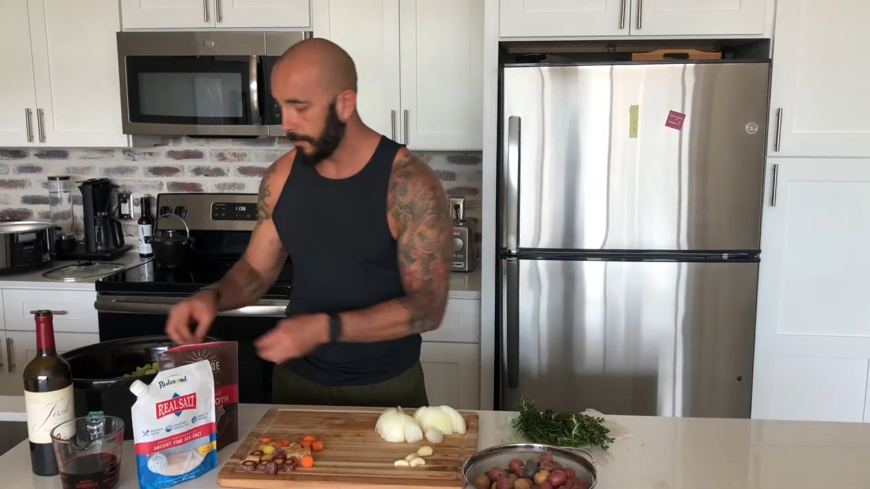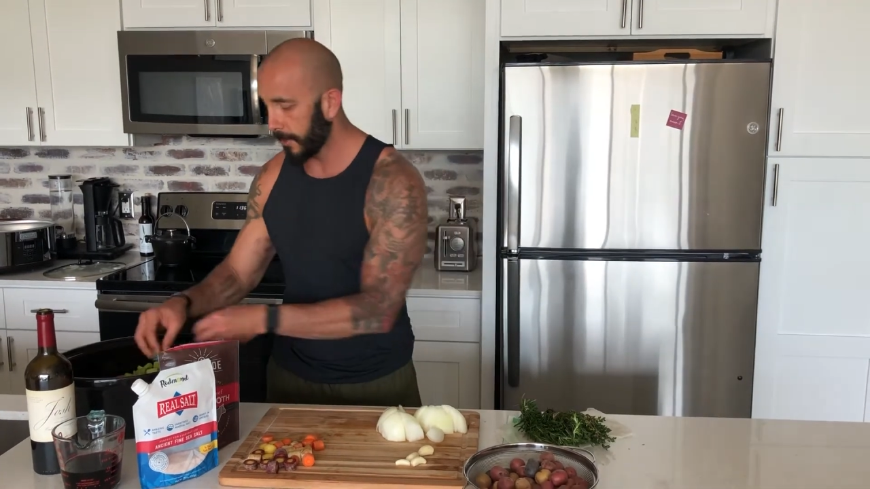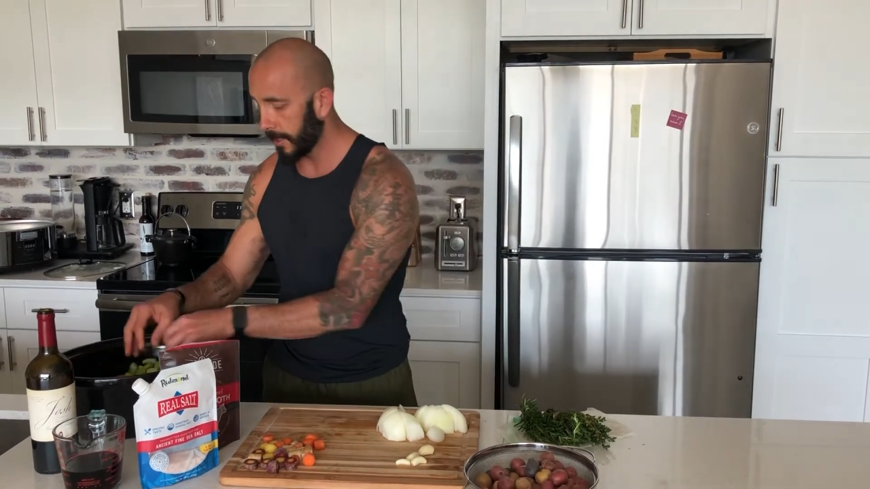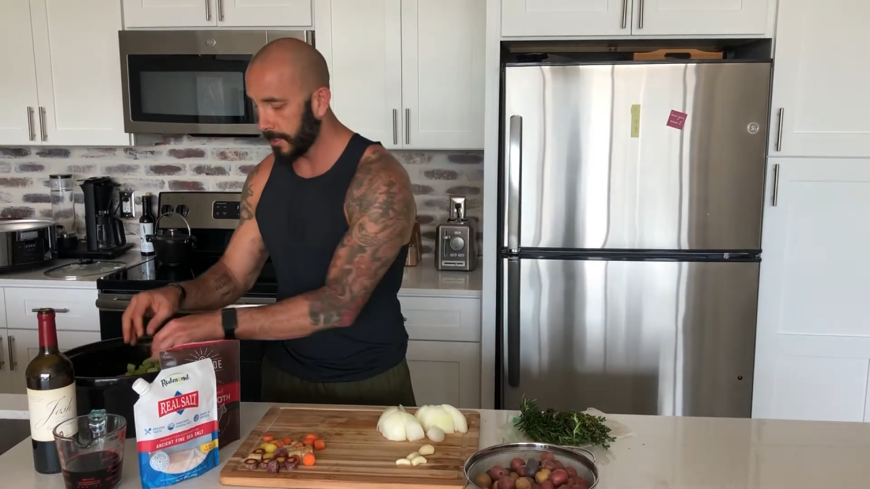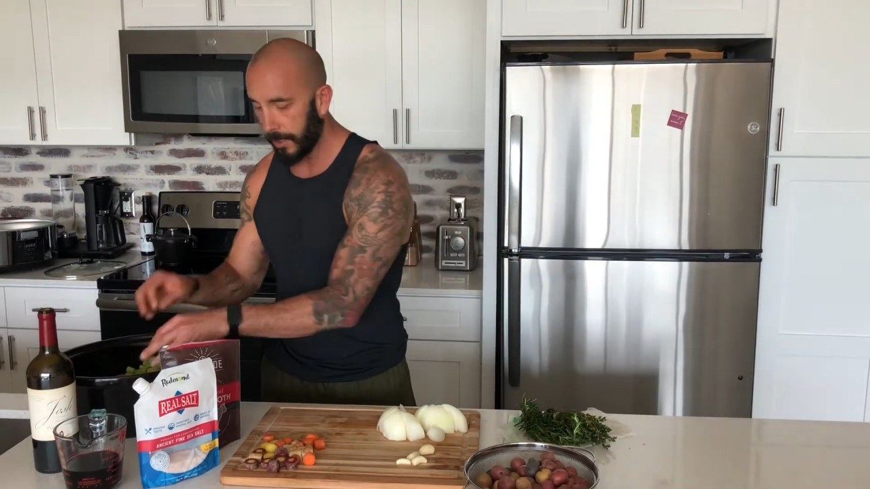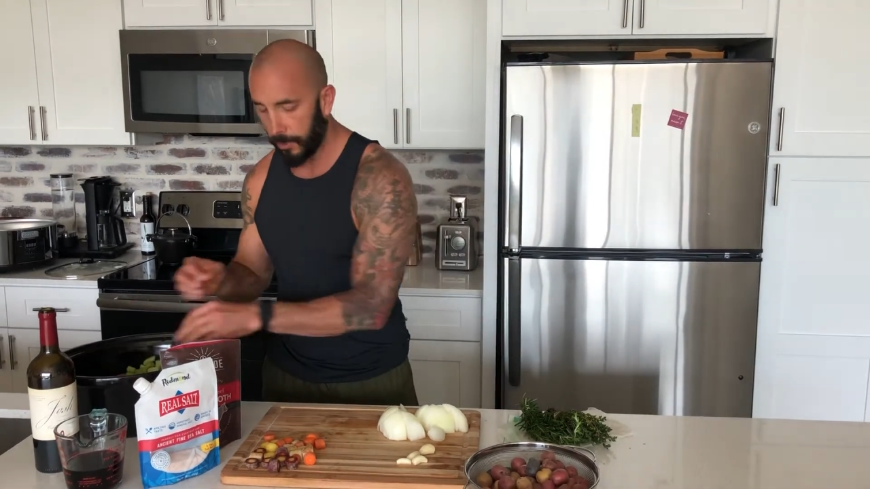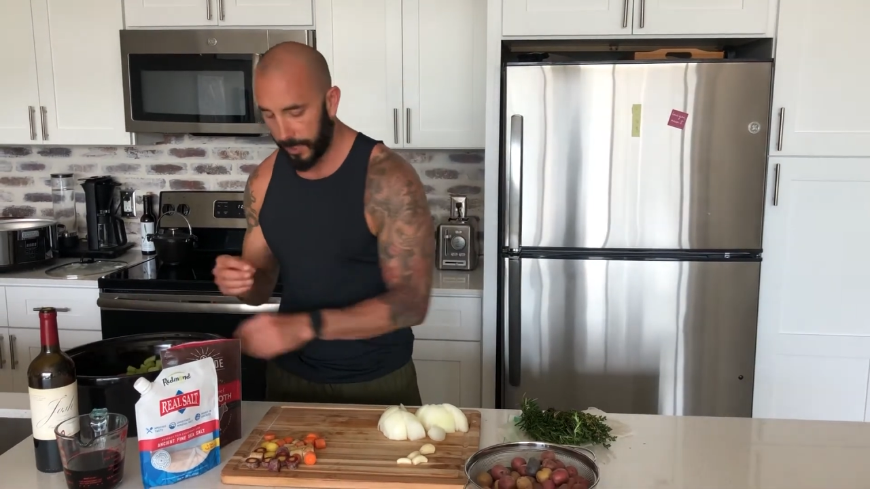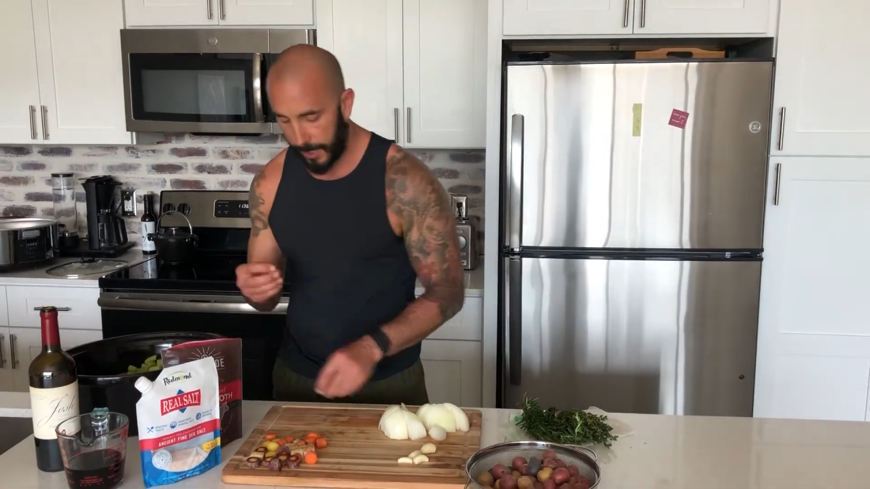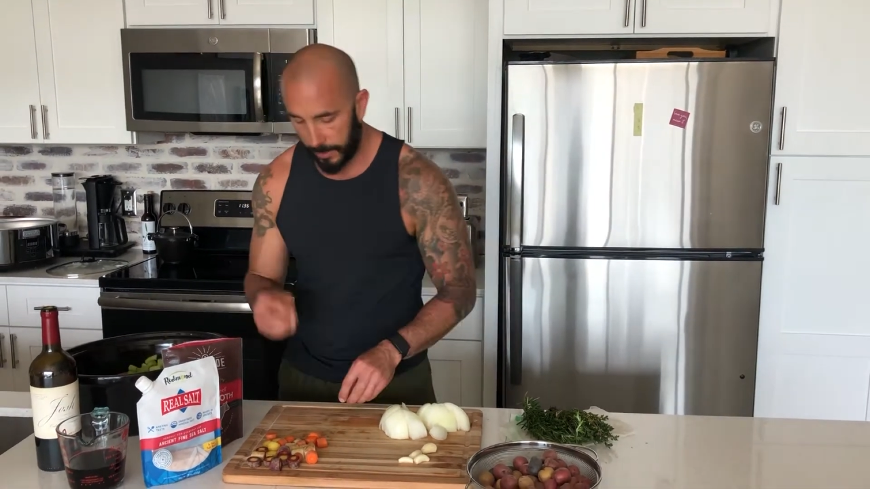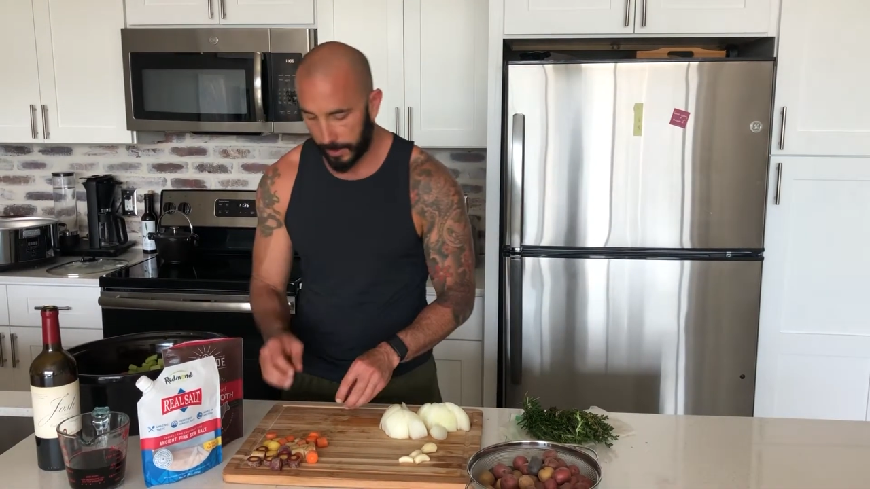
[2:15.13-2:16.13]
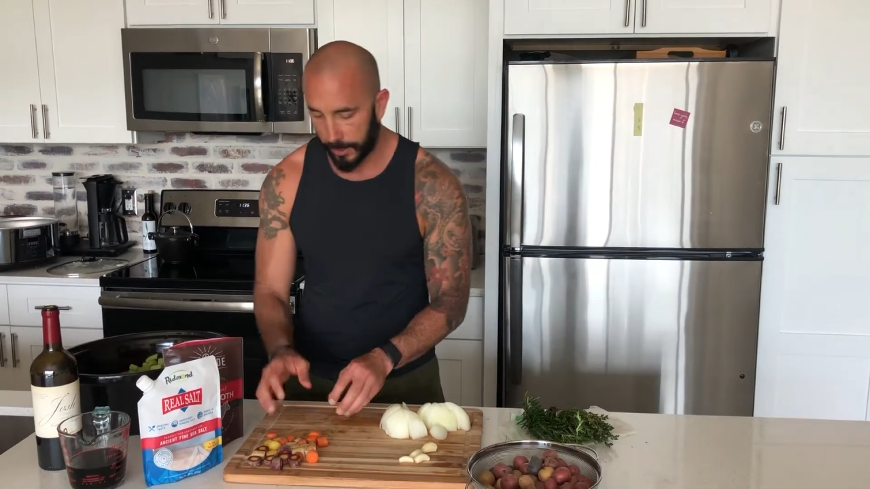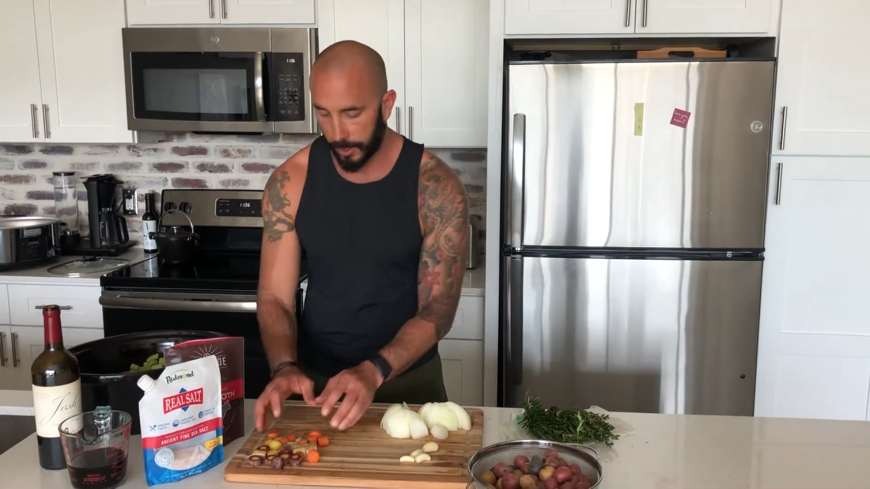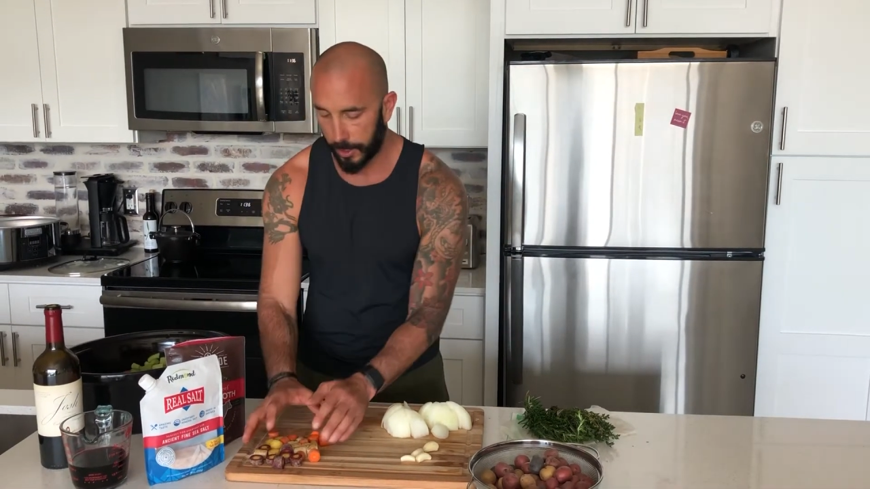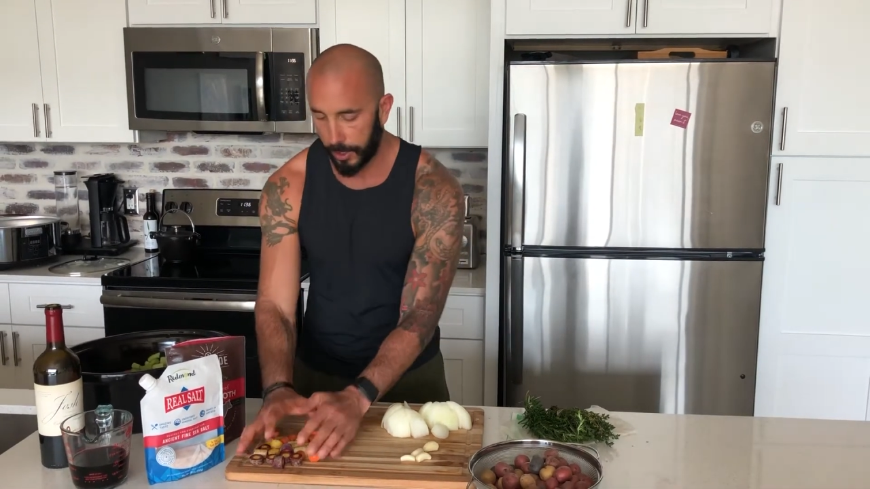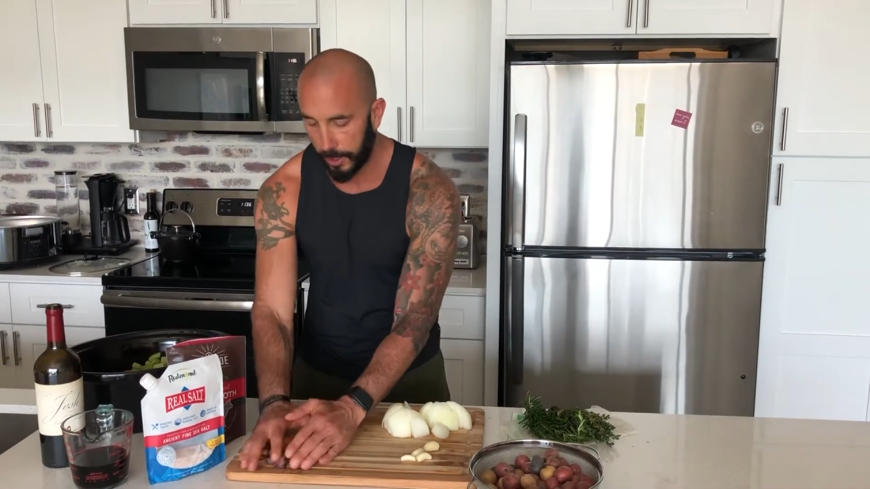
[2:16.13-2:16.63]
because they're gonna
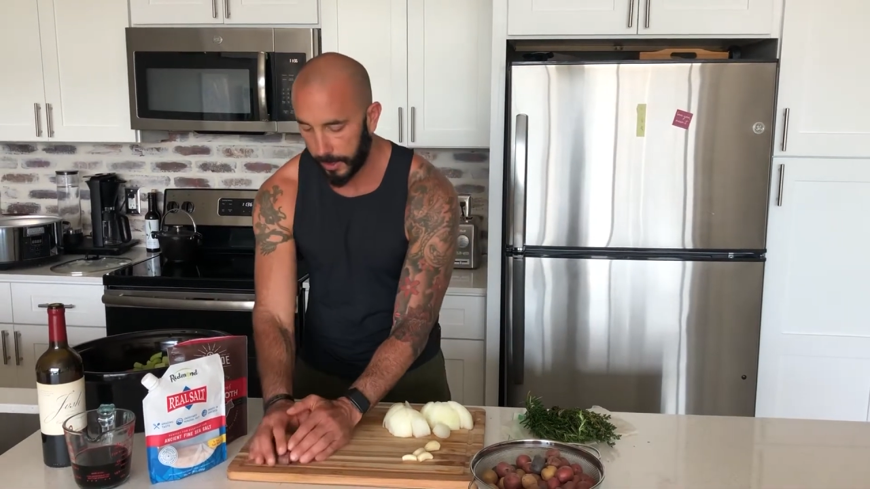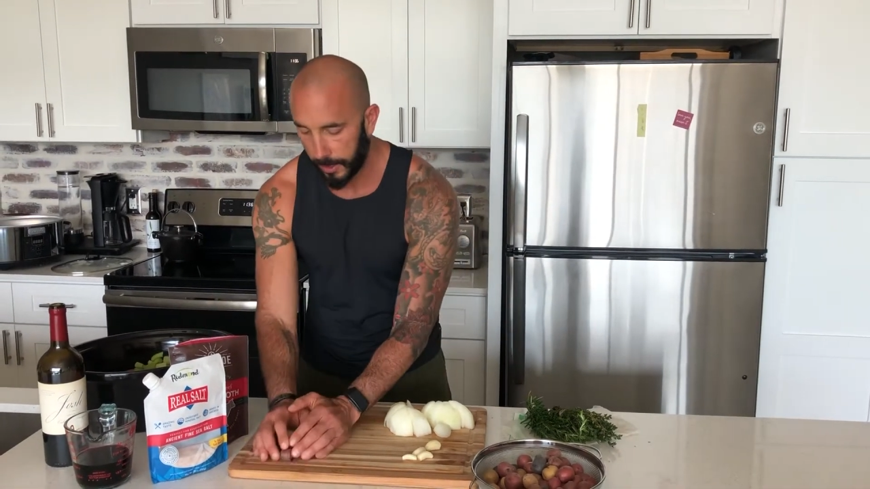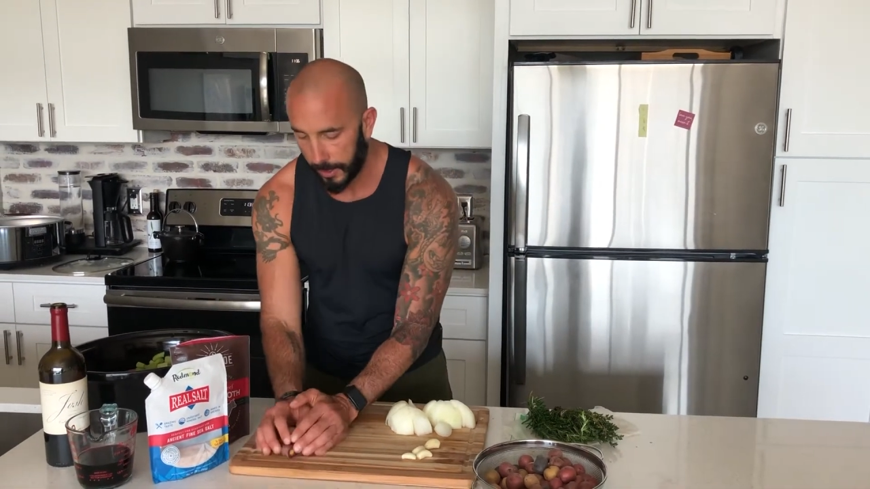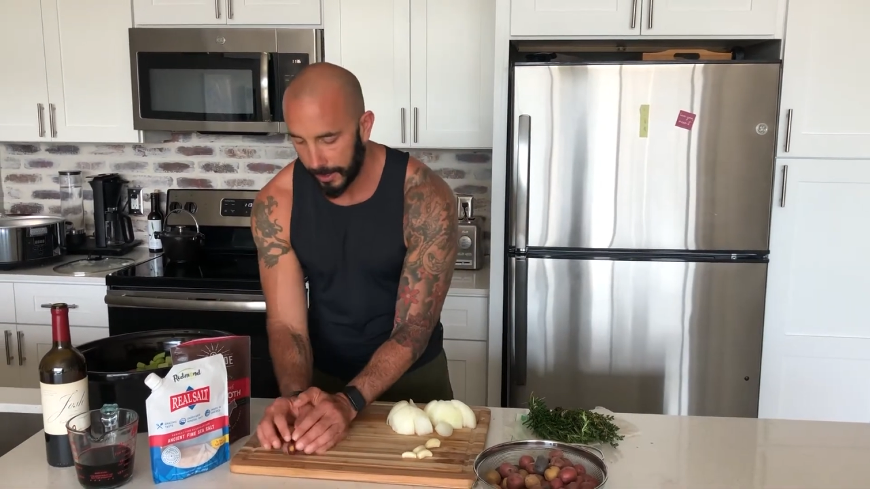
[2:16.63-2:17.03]
cook